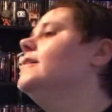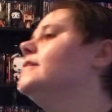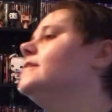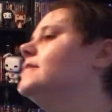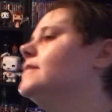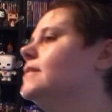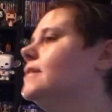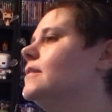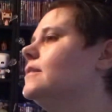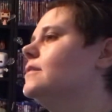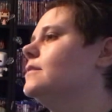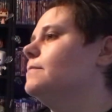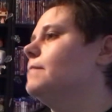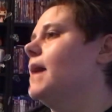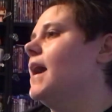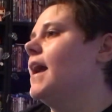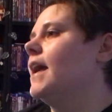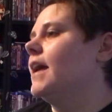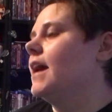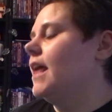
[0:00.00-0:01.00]
since
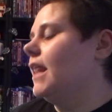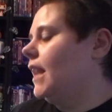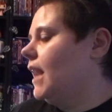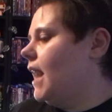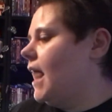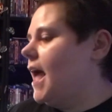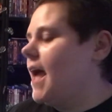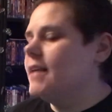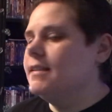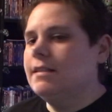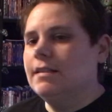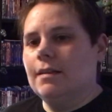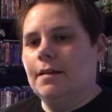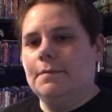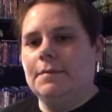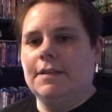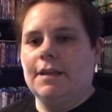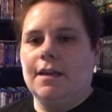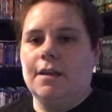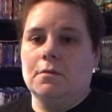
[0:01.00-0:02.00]
my last
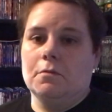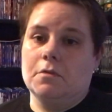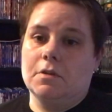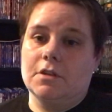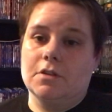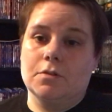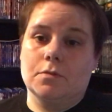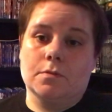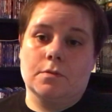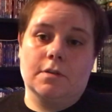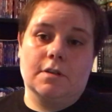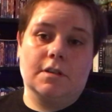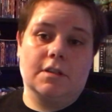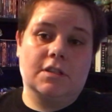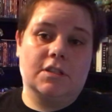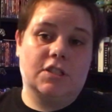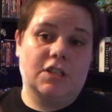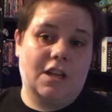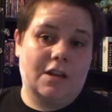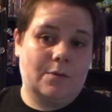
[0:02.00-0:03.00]
update, which
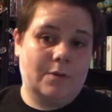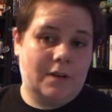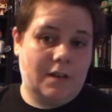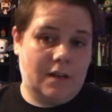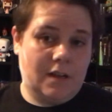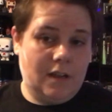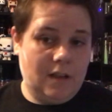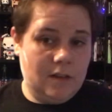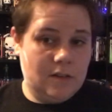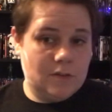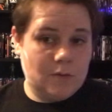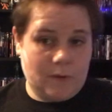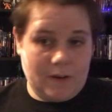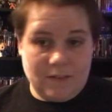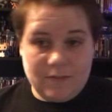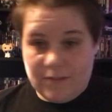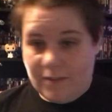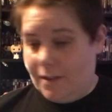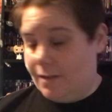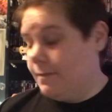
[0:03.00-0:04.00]
was January
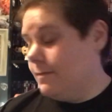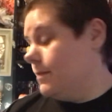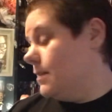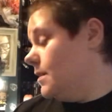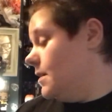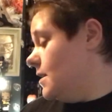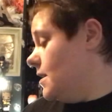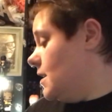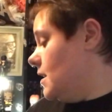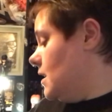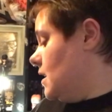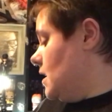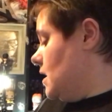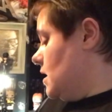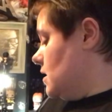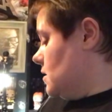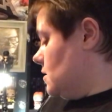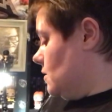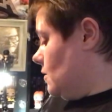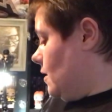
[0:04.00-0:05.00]
25th.
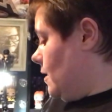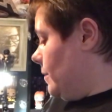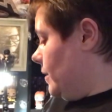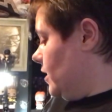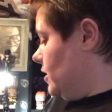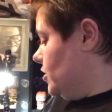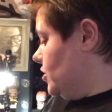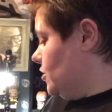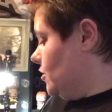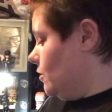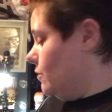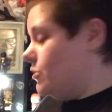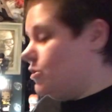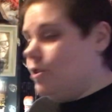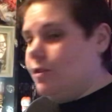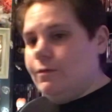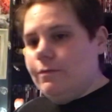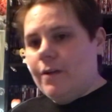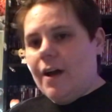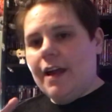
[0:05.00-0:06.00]
So I'm going to show
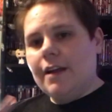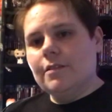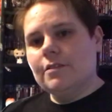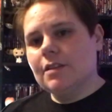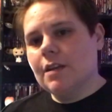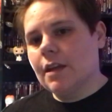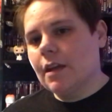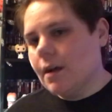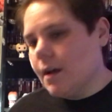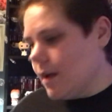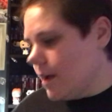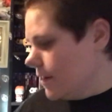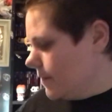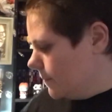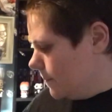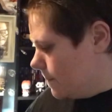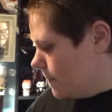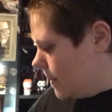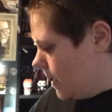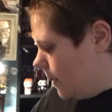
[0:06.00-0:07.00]
2 vinyls I got.
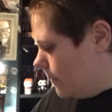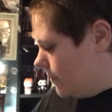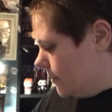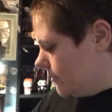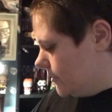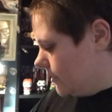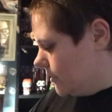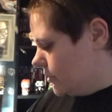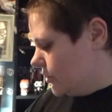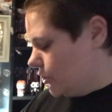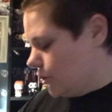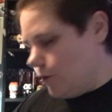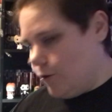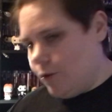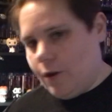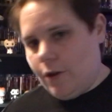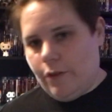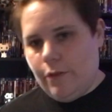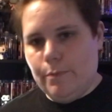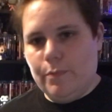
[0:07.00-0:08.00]
I'm also going to show
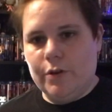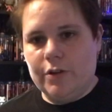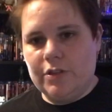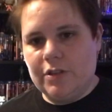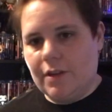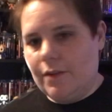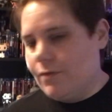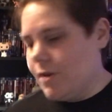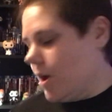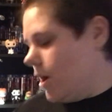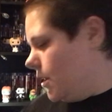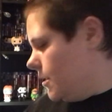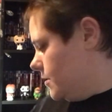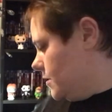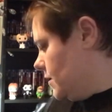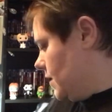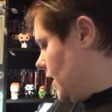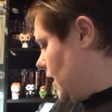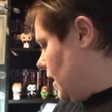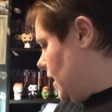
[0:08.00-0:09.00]
all the books I've
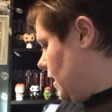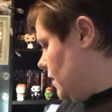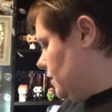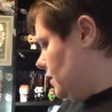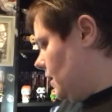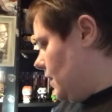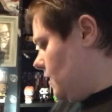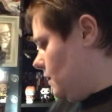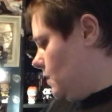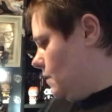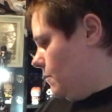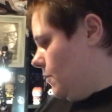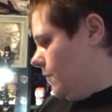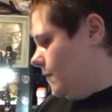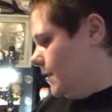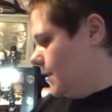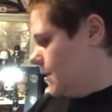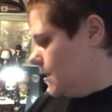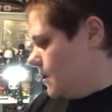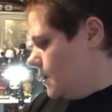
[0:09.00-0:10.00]
gotten, and then the
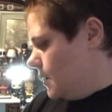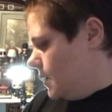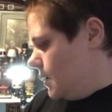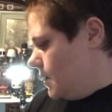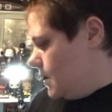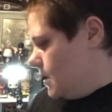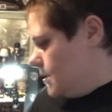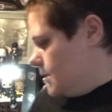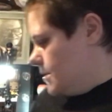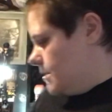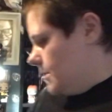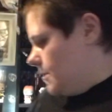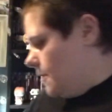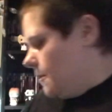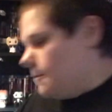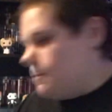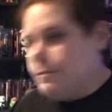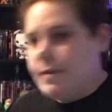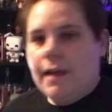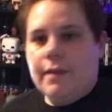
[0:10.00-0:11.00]
movies.
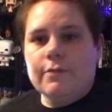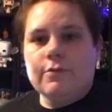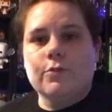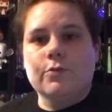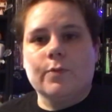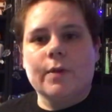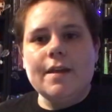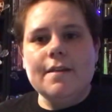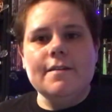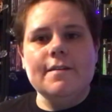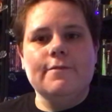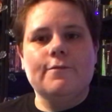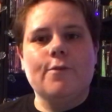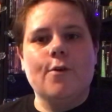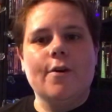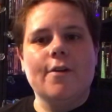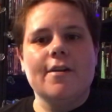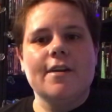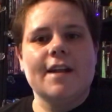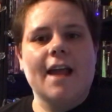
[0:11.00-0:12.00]
So
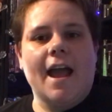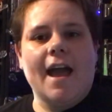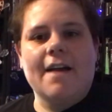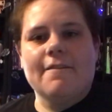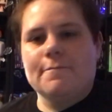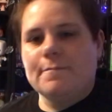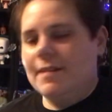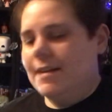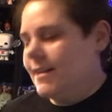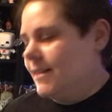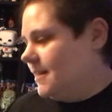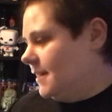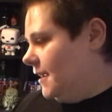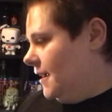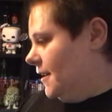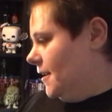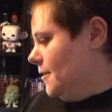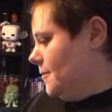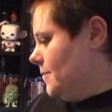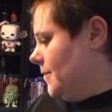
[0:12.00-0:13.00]
4.5 minutes
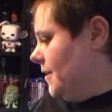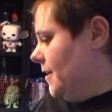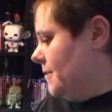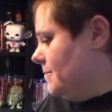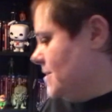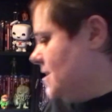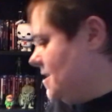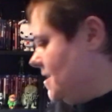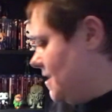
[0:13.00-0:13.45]
later, but,